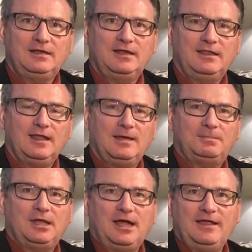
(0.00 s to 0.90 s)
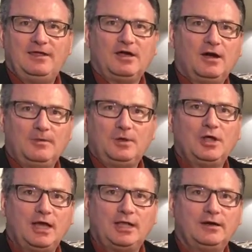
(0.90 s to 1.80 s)
then they apply the caramel
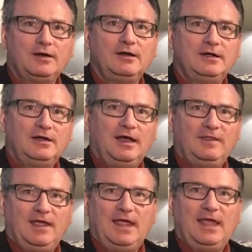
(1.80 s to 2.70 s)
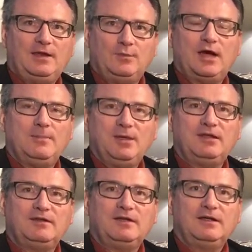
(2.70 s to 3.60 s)
color and they hand wipe
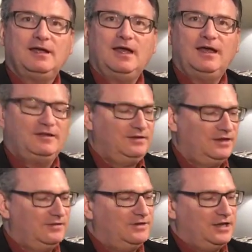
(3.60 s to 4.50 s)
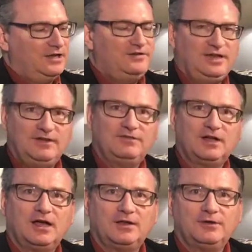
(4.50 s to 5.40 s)
it to give a nice even
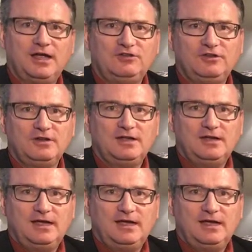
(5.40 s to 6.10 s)
coloration,